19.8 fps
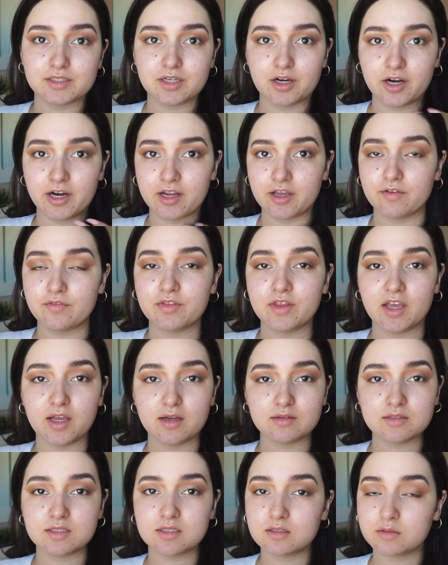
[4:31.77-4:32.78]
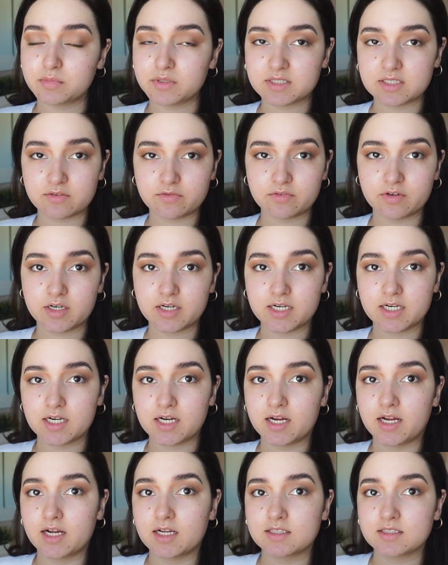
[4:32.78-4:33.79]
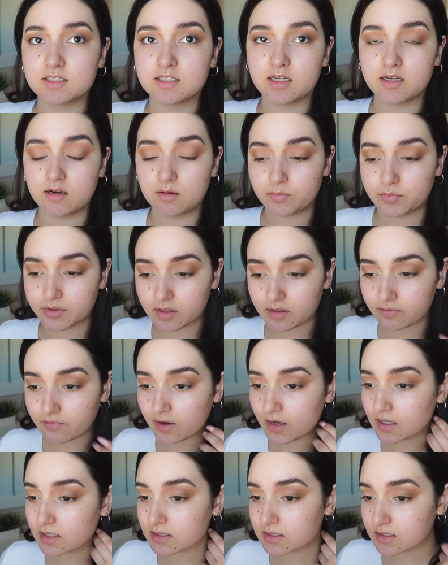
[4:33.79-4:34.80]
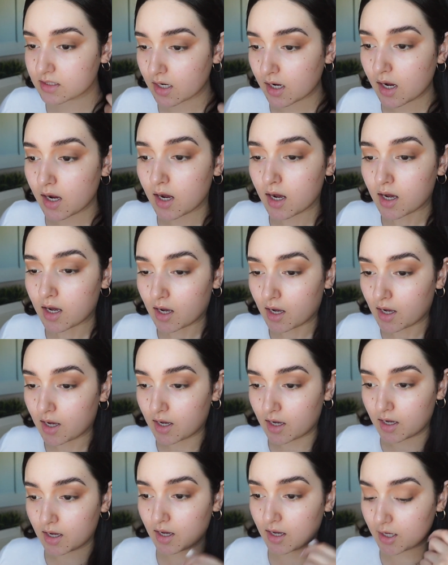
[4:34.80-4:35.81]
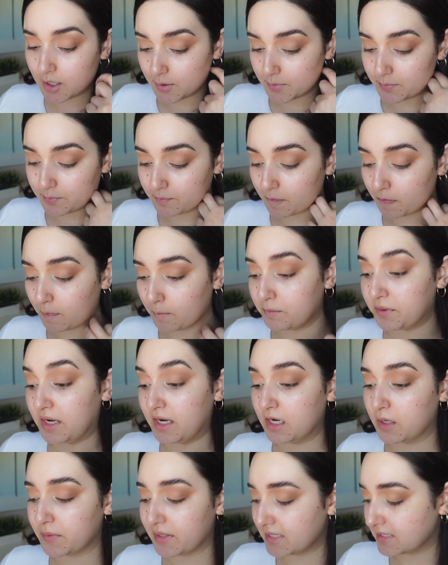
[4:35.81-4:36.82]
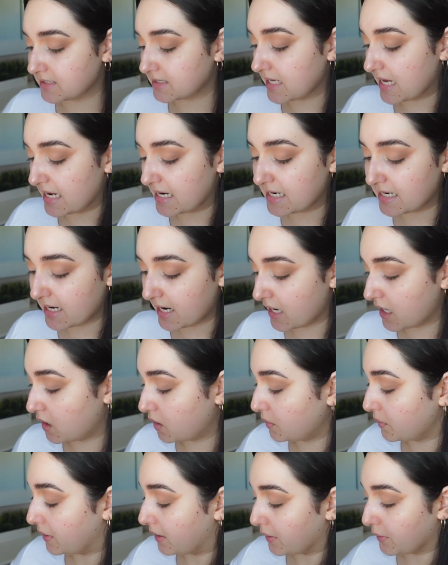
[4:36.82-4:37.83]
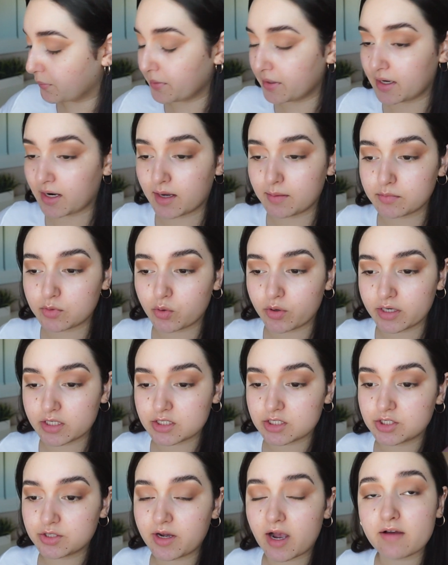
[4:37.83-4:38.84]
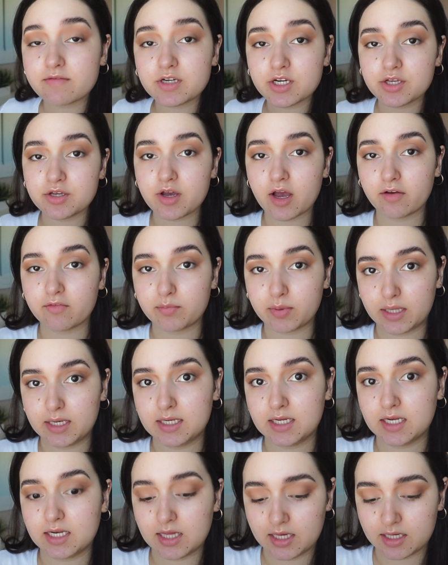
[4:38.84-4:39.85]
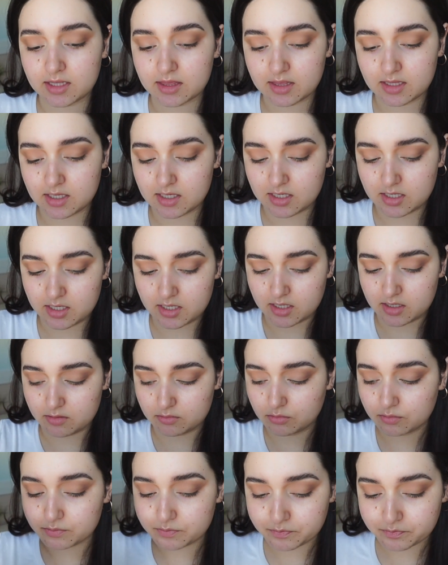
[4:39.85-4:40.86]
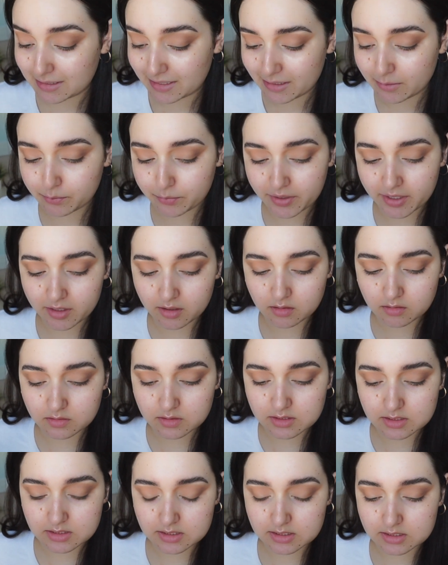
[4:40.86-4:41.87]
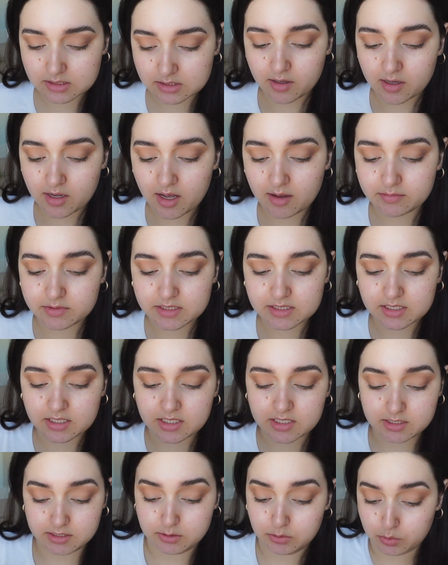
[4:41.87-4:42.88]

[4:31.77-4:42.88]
sorry if the angle's a little bit different. I had to get up really fast. But anyways, now what I'm going to do after you have blended like the light browns, I'm just gonna